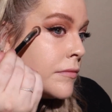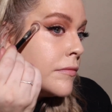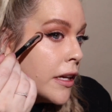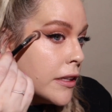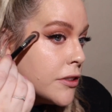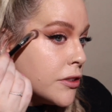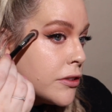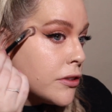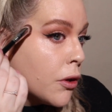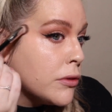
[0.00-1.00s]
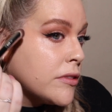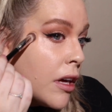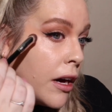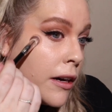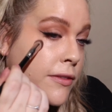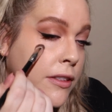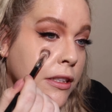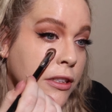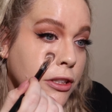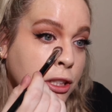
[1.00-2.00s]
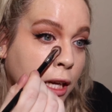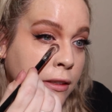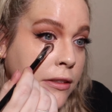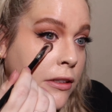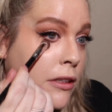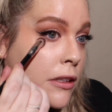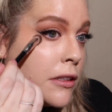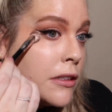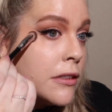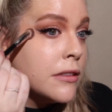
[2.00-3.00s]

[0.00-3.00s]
And it's just so soft and gentle.